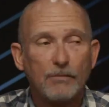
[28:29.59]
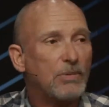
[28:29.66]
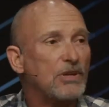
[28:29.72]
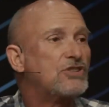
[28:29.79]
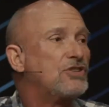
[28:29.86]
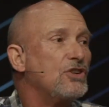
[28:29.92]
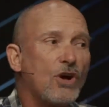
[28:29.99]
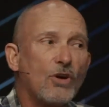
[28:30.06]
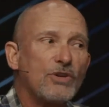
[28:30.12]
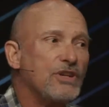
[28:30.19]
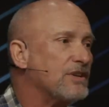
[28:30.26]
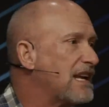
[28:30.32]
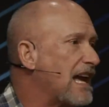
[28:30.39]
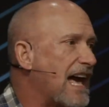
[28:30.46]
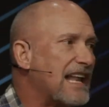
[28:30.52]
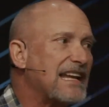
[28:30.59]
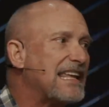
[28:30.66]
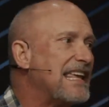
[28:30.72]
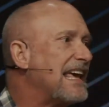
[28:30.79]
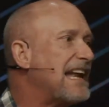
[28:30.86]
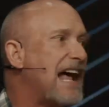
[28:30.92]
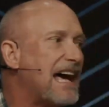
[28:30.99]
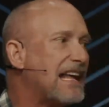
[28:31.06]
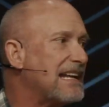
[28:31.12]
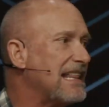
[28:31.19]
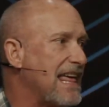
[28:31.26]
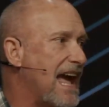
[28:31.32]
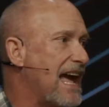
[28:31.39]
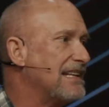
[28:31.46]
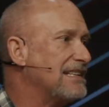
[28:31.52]
but you know you got to get out of
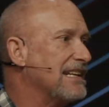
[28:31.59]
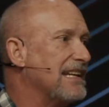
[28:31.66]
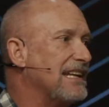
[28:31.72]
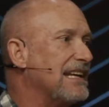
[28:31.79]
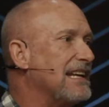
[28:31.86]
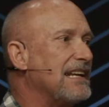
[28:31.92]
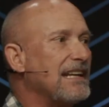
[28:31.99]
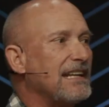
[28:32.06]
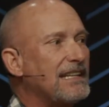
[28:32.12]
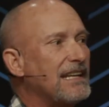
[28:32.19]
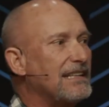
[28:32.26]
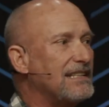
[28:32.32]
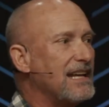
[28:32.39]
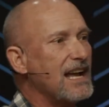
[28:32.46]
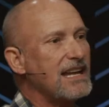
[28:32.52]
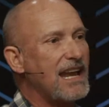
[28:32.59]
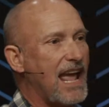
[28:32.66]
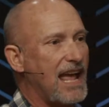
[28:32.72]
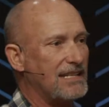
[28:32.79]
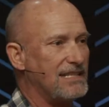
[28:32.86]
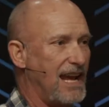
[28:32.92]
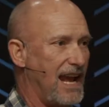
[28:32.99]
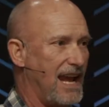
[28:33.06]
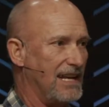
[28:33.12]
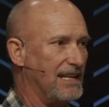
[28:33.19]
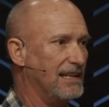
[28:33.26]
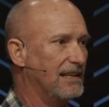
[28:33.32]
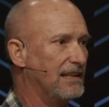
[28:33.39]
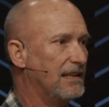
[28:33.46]
that to get anything done that day.